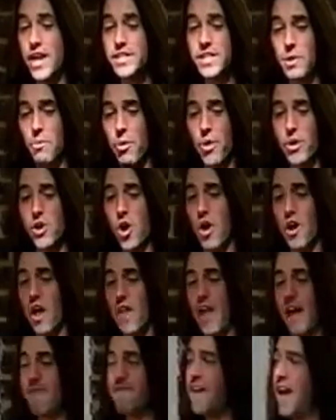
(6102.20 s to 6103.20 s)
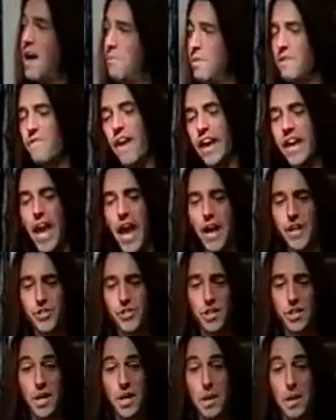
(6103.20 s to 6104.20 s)
we were going on that family vacation,
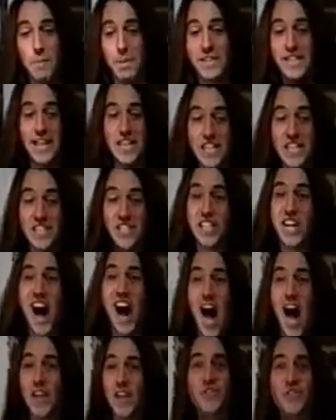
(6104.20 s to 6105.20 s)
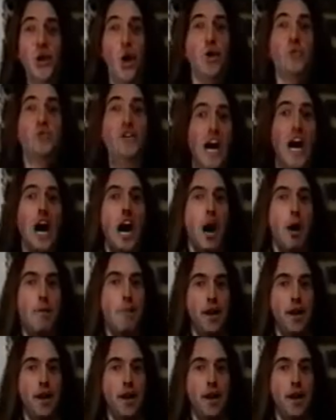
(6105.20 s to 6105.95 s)
but this is Gonzo's gum.